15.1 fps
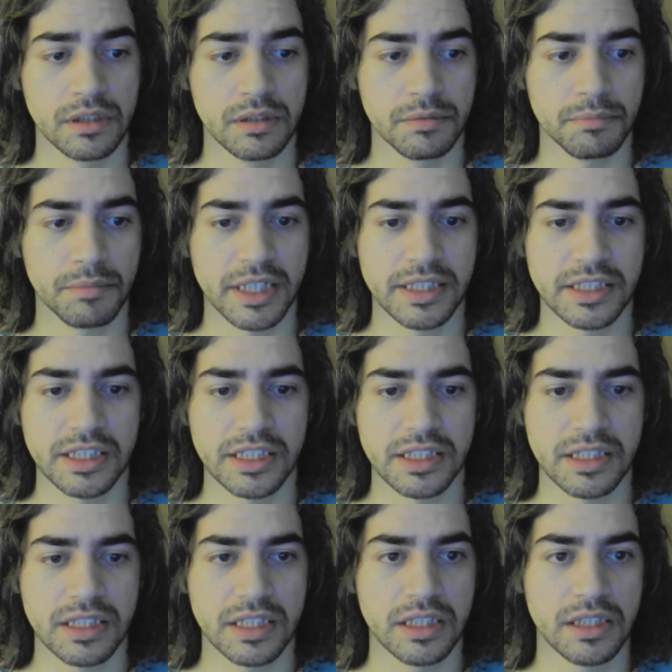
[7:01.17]
Mine's
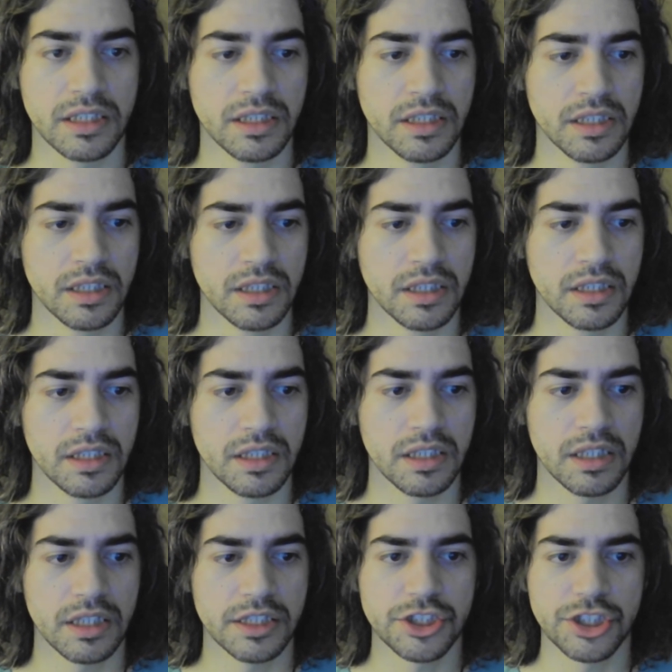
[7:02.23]
just
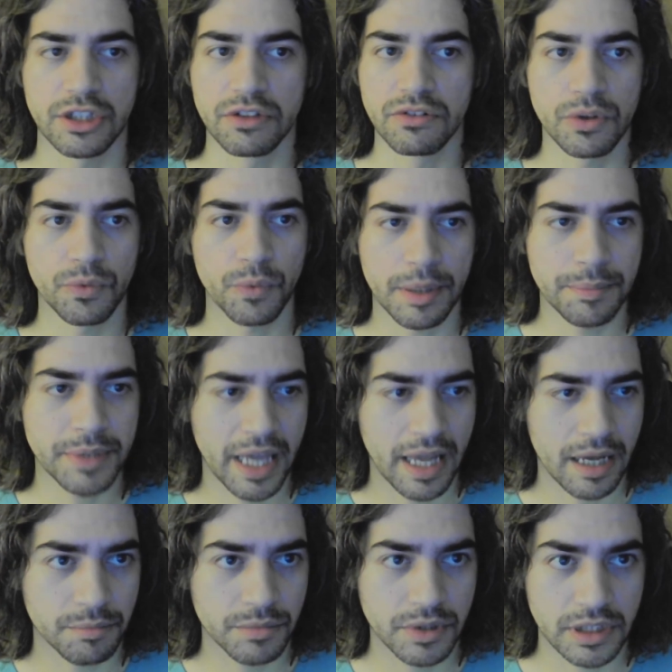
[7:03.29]
a general
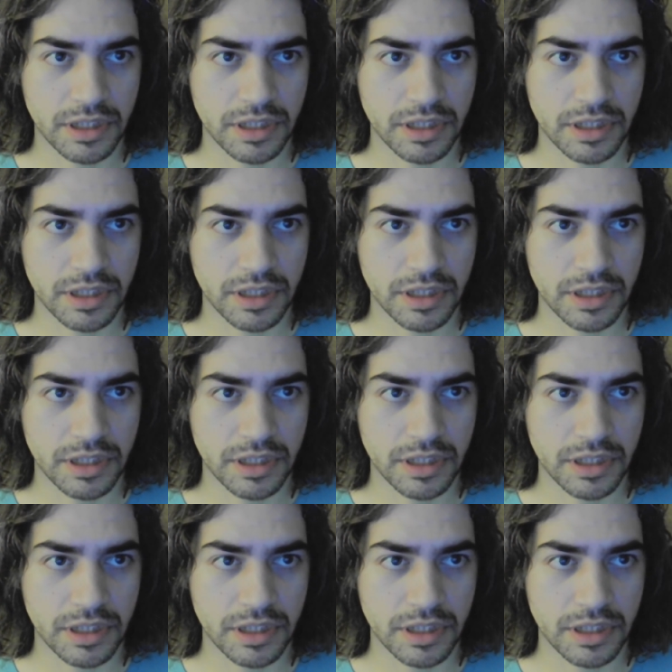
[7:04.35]
webcam.